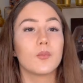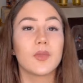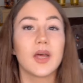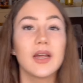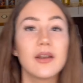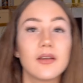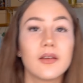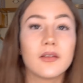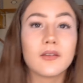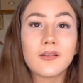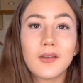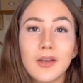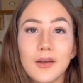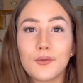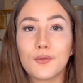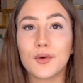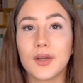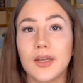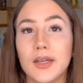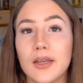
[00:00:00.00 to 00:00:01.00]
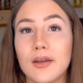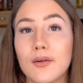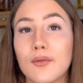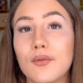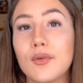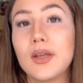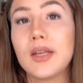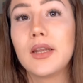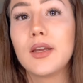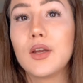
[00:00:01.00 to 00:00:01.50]
That is a really,
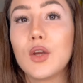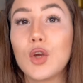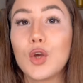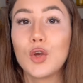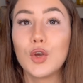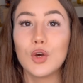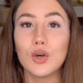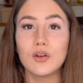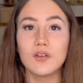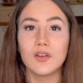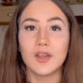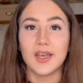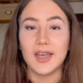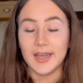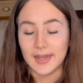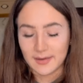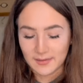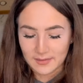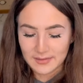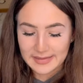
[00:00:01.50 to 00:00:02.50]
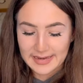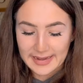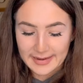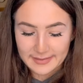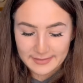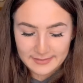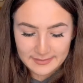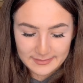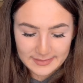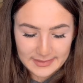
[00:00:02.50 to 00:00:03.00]
really good and
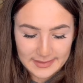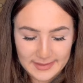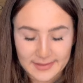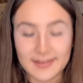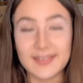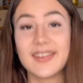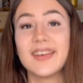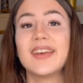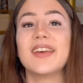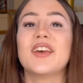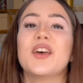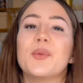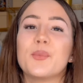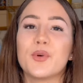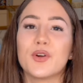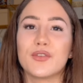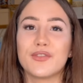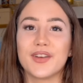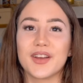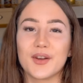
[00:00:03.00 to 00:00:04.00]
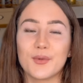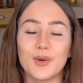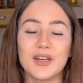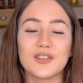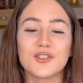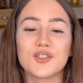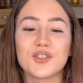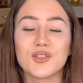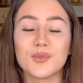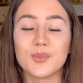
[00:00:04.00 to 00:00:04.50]
nice and perfect
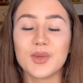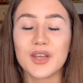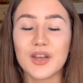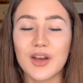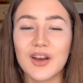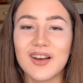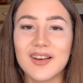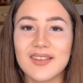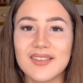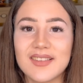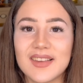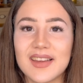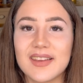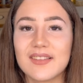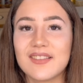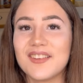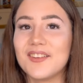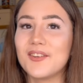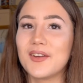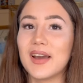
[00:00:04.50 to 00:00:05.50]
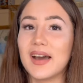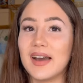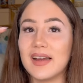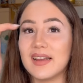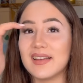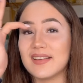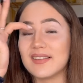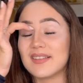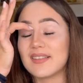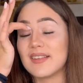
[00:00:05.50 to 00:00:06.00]
question, because as you
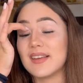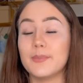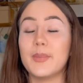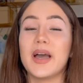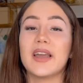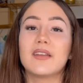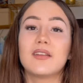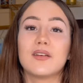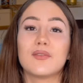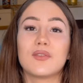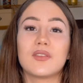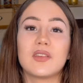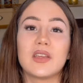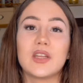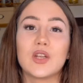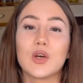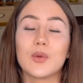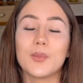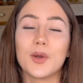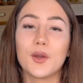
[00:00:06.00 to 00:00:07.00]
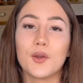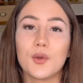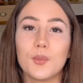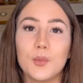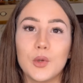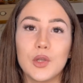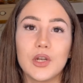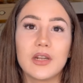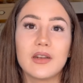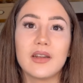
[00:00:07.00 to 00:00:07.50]
guys might have seen on my
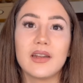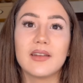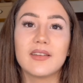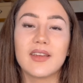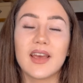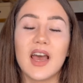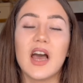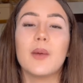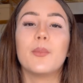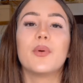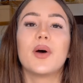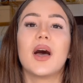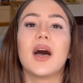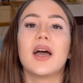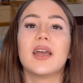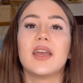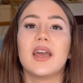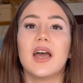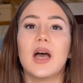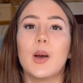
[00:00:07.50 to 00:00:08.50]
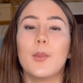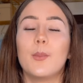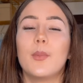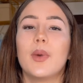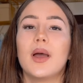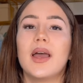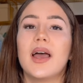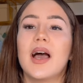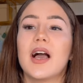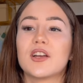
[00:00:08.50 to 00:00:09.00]
community tab, I am
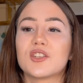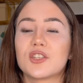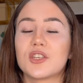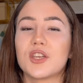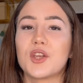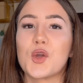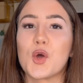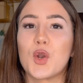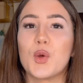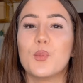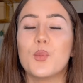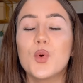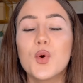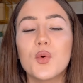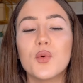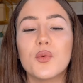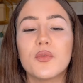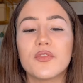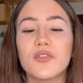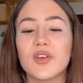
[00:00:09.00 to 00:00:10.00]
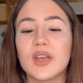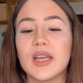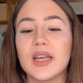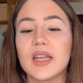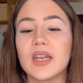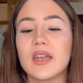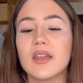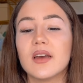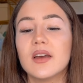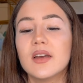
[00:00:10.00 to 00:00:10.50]
actually gonna move
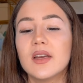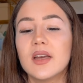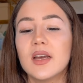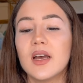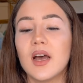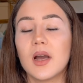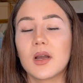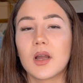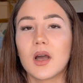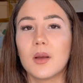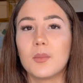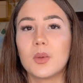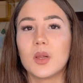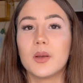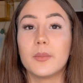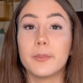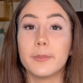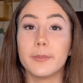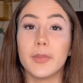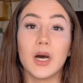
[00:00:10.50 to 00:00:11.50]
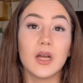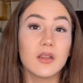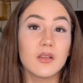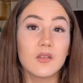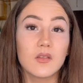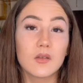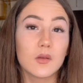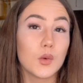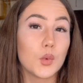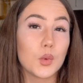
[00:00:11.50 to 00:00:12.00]
in a couple of
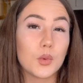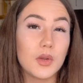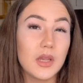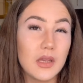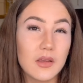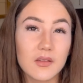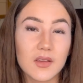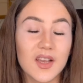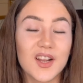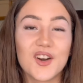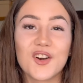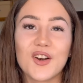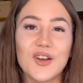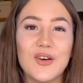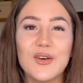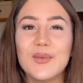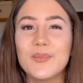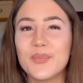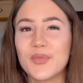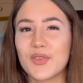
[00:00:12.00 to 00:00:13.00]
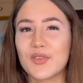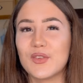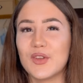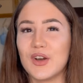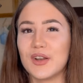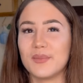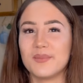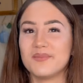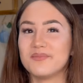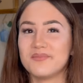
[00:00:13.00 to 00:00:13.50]
months or weeks, I don't know. It's
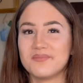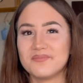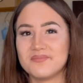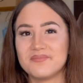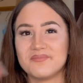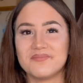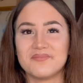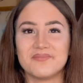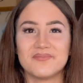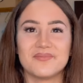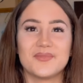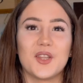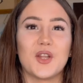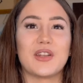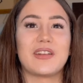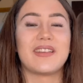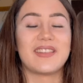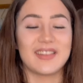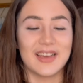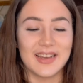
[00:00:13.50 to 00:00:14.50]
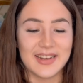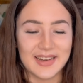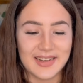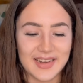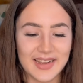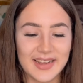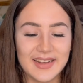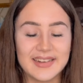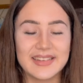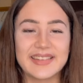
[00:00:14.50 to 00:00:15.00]
not decided
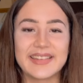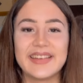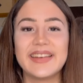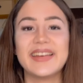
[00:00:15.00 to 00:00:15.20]
yet.